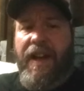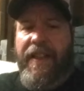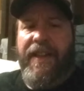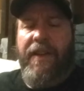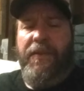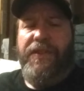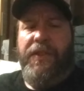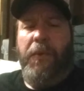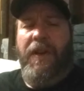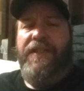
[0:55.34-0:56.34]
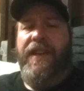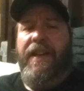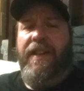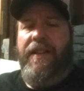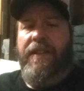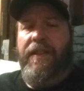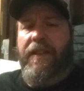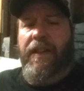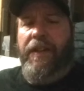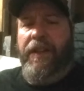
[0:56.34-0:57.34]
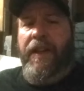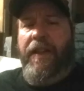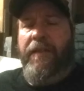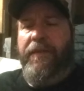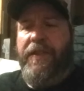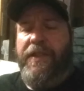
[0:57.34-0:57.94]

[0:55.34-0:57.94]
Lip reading: I think it was the 22nd of